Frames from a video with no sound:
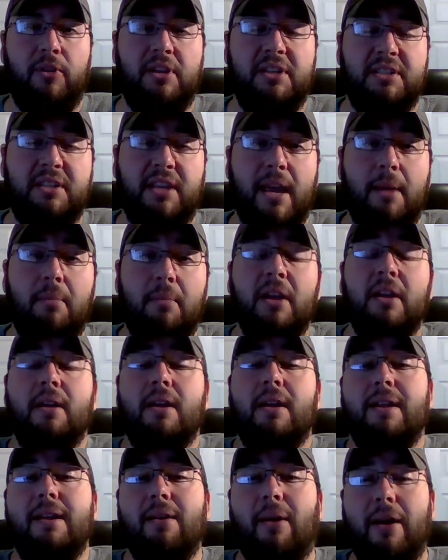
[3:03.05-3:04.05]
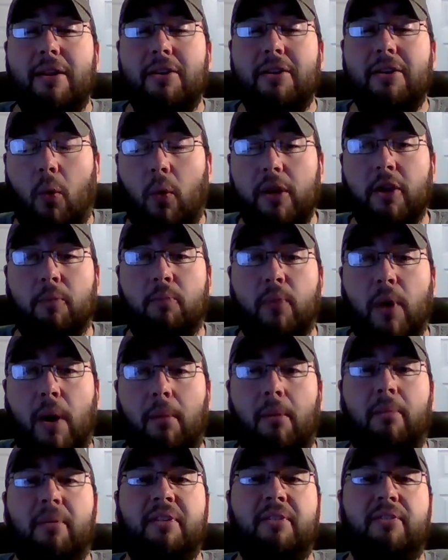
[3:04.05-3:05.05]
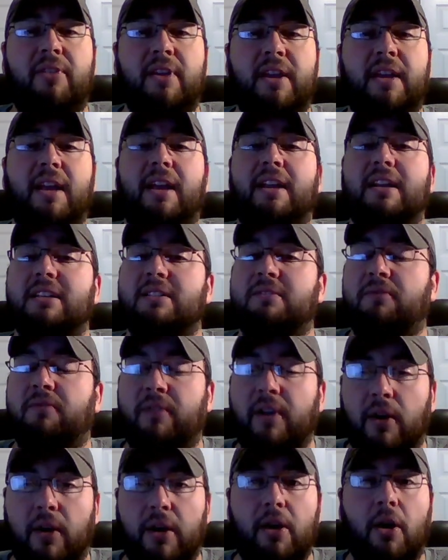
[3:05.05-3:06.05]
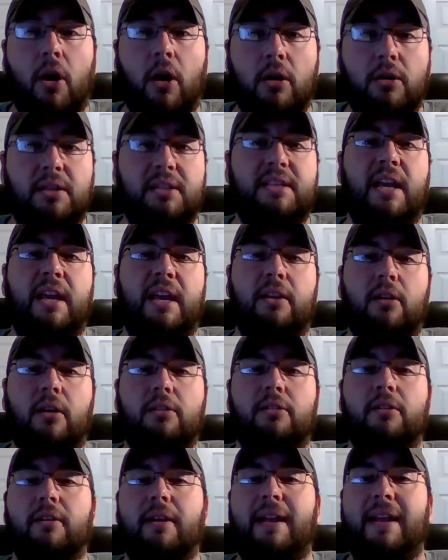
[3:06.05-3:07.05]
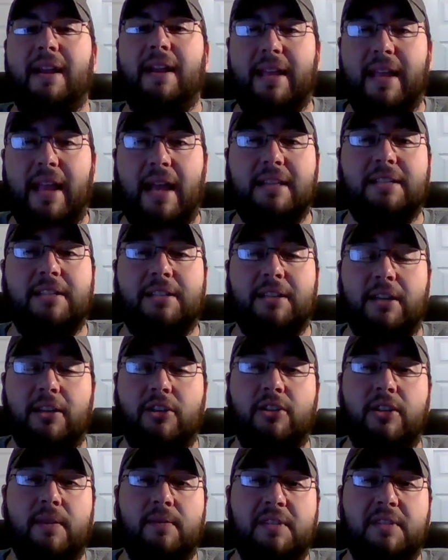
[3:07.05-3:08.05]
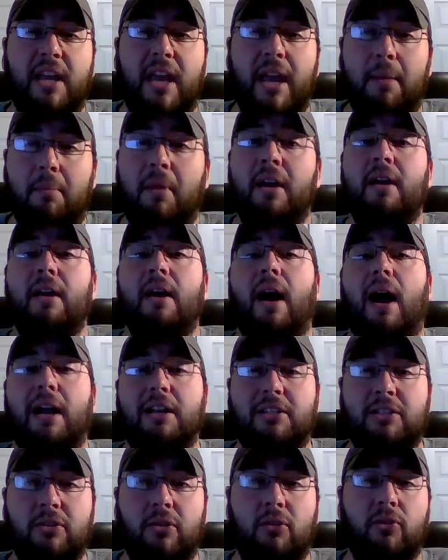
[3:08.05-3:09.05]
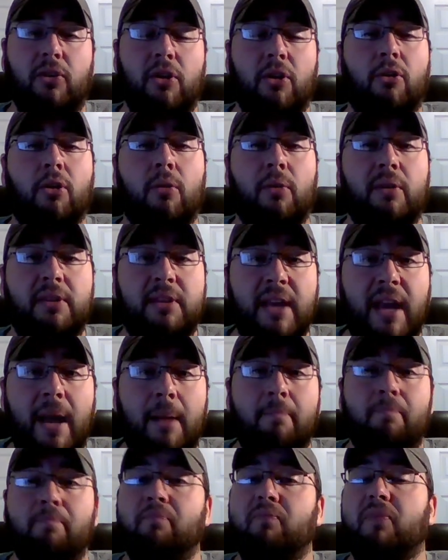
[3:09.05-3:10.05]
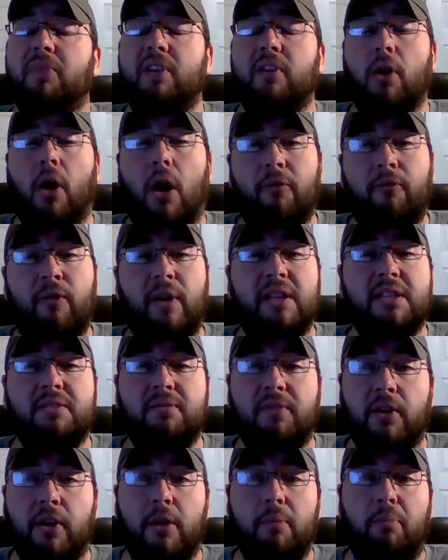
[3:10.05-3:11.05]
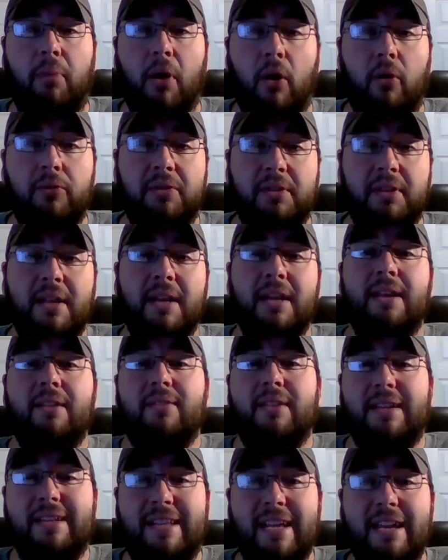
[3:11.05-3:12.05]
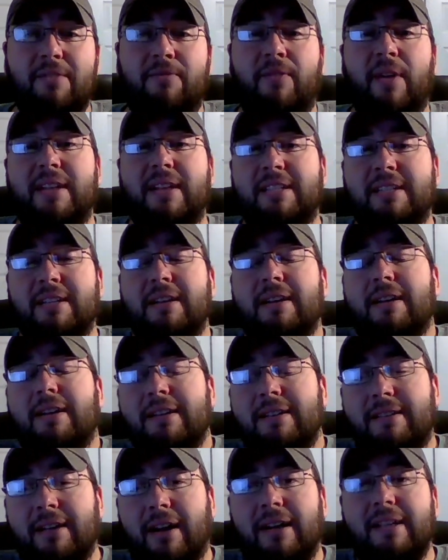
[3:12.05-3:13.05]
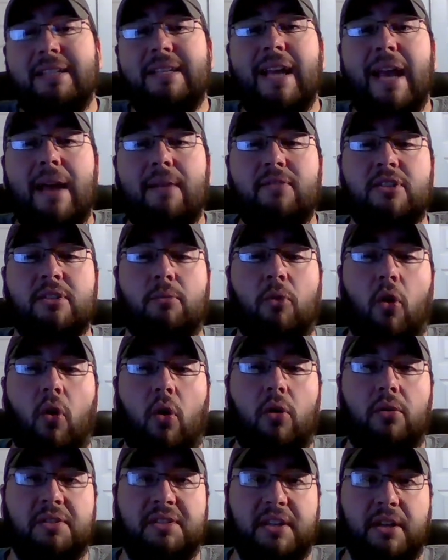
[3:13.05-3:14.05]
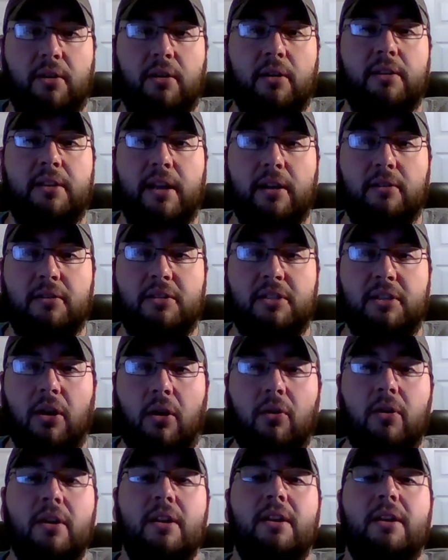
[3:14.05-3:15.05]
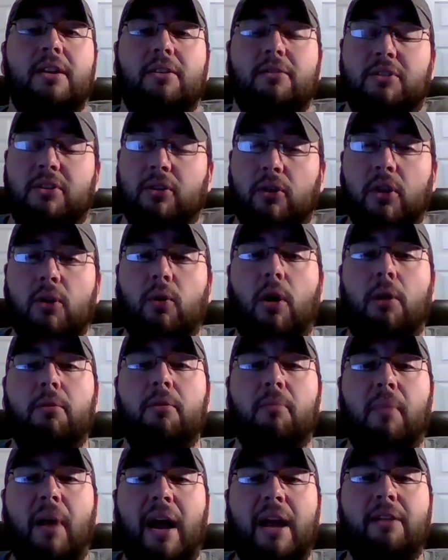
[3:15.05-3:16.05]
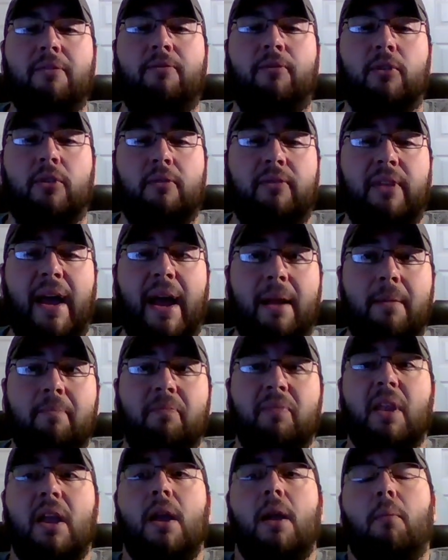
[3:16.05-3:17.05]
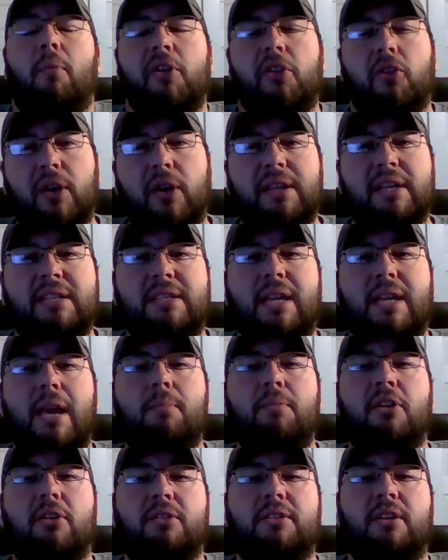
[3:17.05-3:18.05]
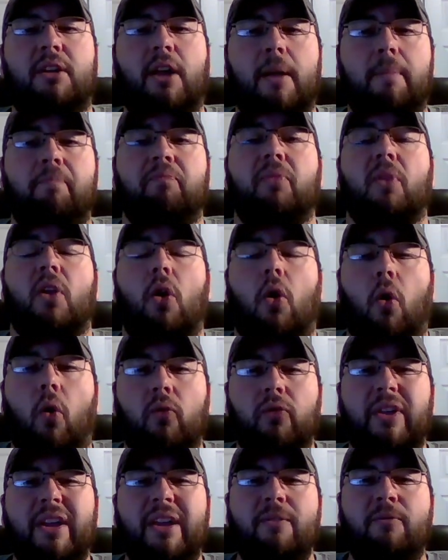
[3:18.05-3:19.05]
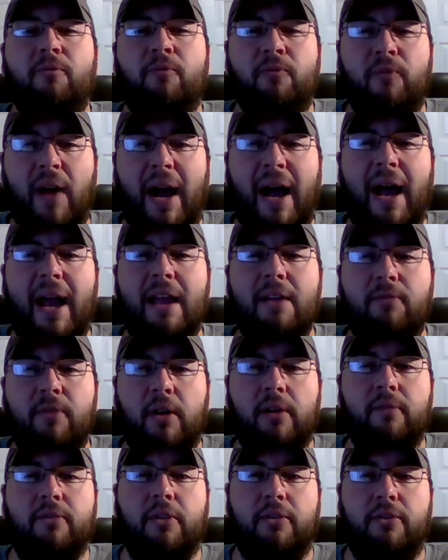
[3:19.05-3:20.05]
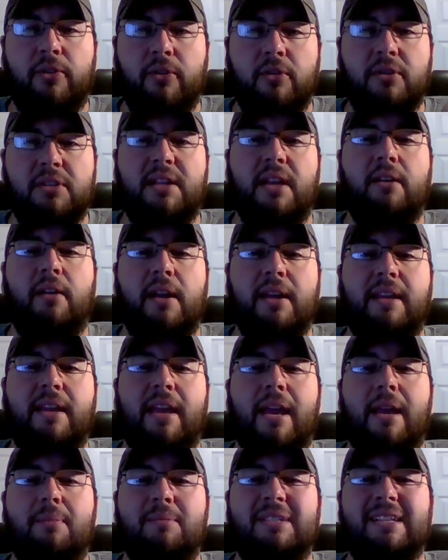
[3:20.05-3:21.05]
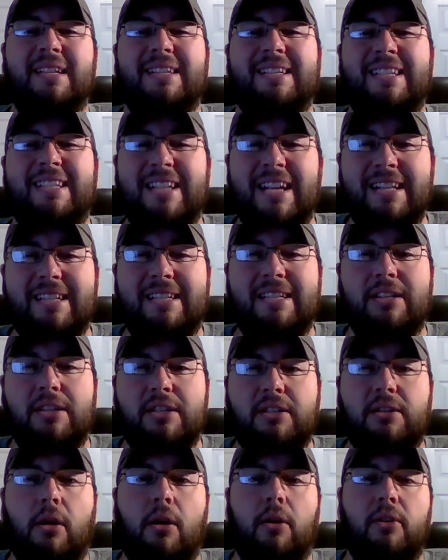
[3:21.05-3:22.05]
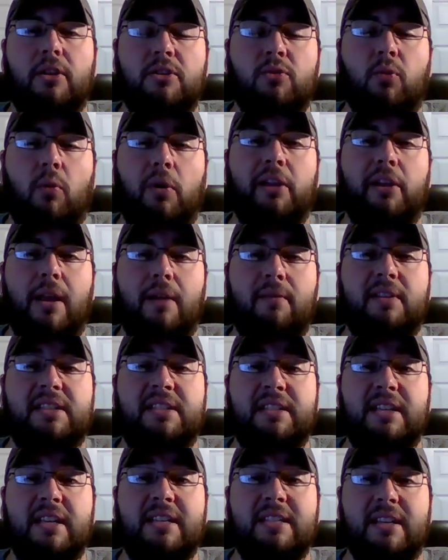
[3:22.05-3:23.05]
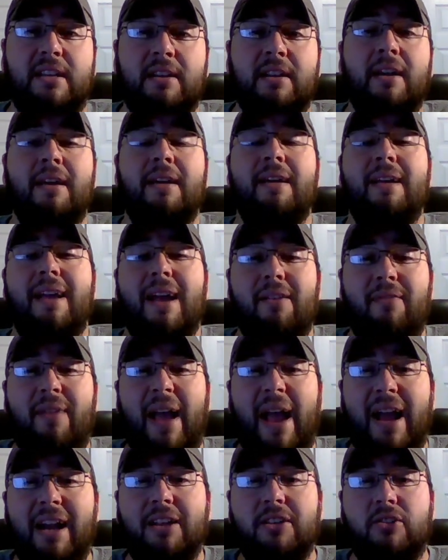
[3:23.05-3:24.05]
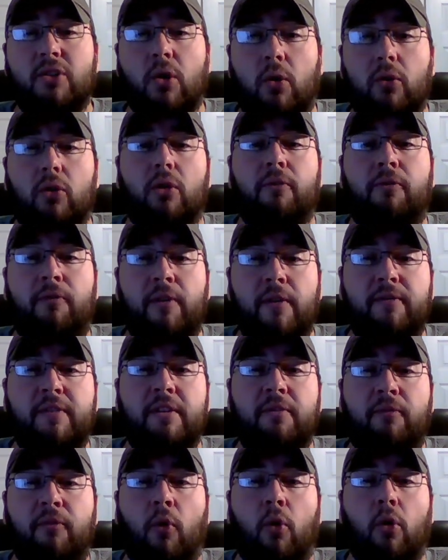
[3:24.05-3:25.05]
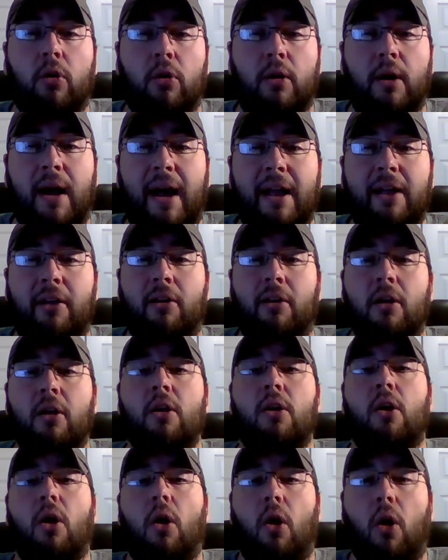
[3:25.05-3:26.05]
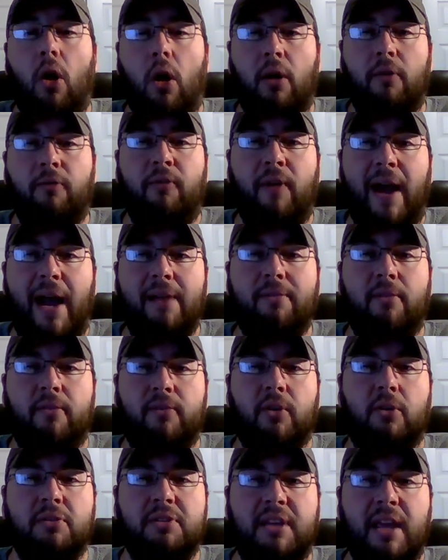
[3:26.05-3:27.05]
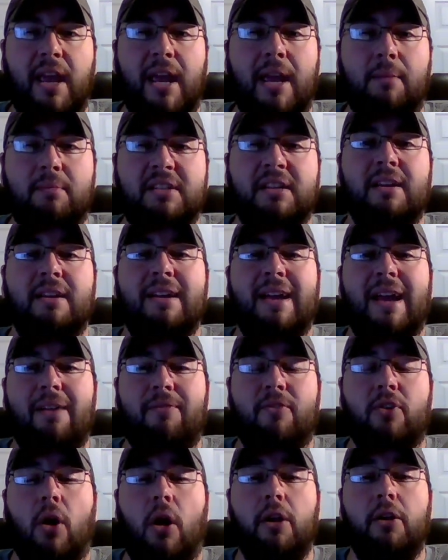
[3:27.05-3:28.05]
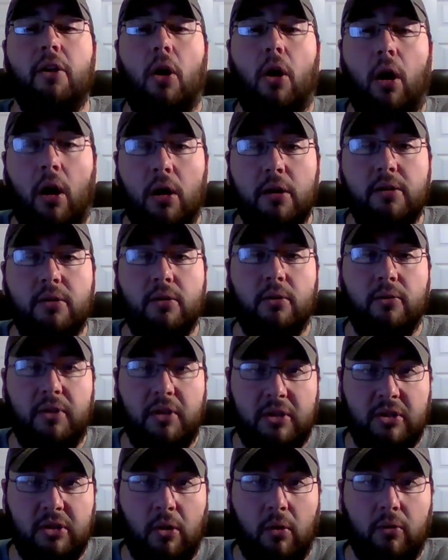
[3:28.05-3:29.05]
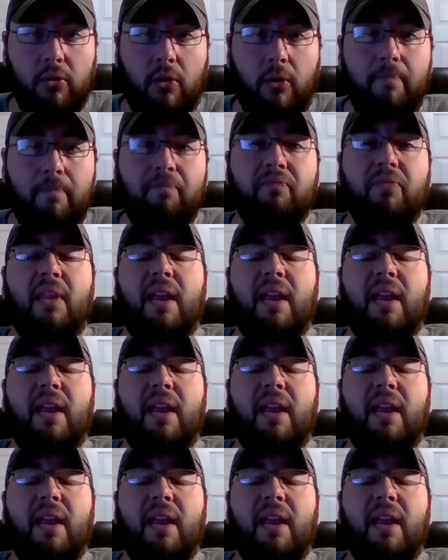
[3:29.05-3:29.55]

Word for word: this game. Now, I know what you're probably thinking. It is very hard to take an under in a Kansas City Chiefs game. I certainly agree with that. The offense, very potent. The defense does have some holes here and there, so you certainly want to be mindful of that. But you look at this game here tonight. Only five of the Thursday night games since the start of the 2011 season have had a total of 54 or higher. All five of those games have gone under the total.